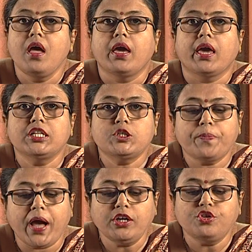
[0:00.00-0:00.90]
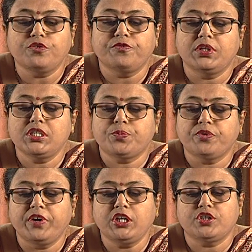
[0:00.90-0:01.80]
In spite of these
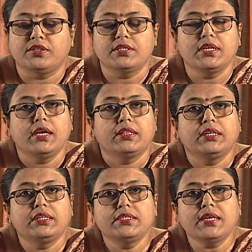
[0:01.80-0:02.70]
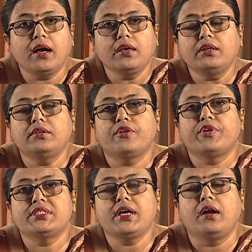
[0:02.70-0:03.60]
provisions, the desired
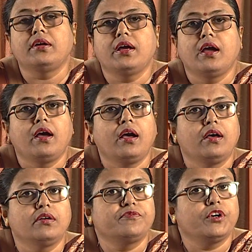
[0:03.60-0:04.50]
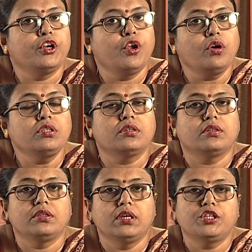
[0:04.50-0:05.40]
result have not
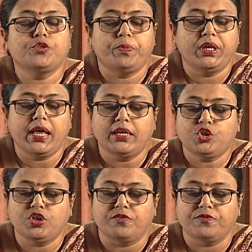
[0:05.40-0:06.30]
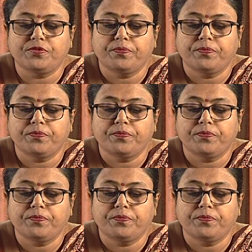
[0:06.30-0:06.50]
yet been achieved.